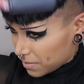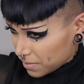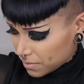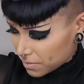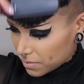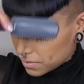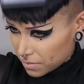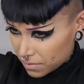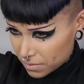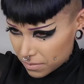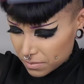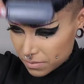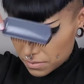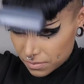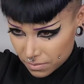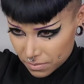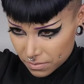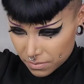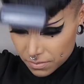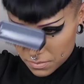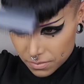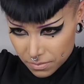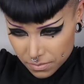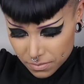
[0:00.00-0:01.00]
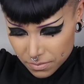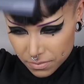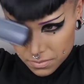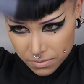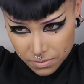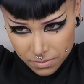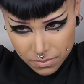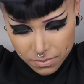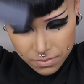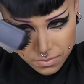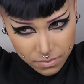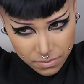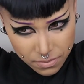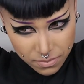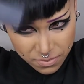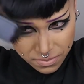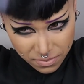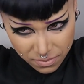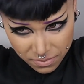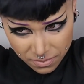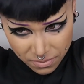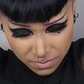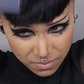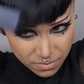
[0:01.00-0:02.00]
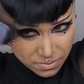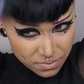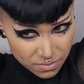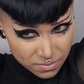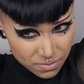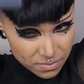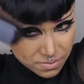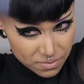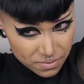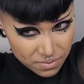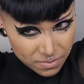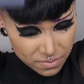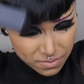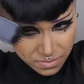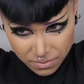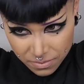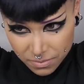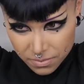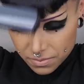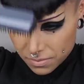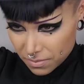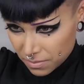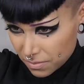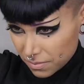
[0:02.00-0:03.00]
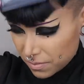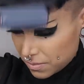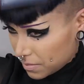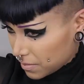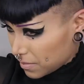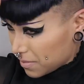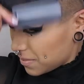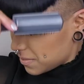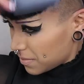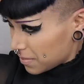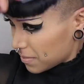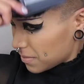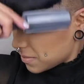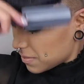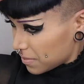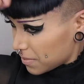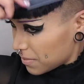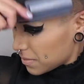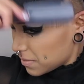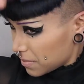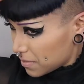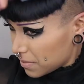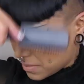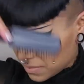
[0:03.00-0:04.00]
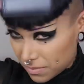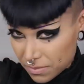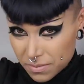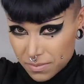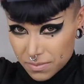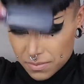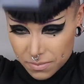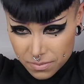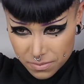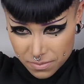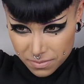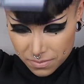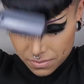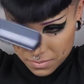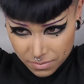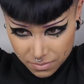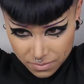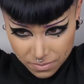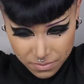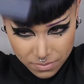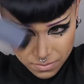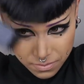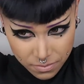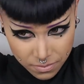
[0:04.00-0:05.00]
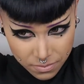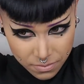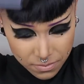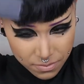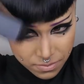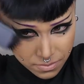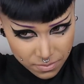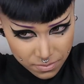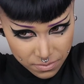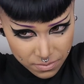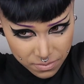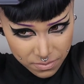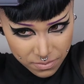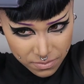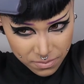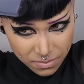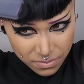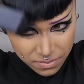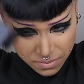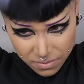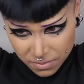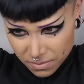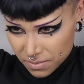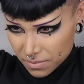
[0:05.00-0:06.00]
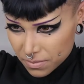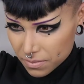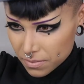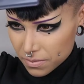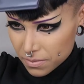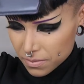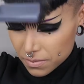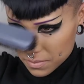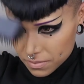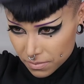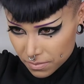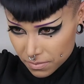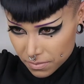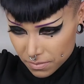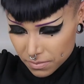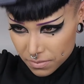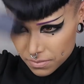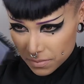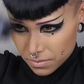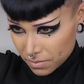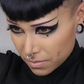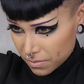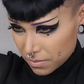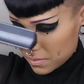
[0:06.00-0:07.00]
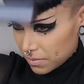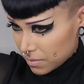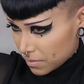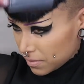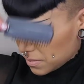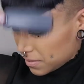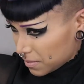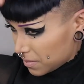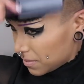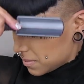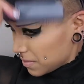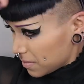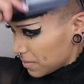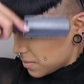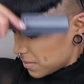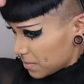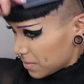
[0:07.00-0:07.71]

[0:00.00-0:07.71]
Nobody speaks.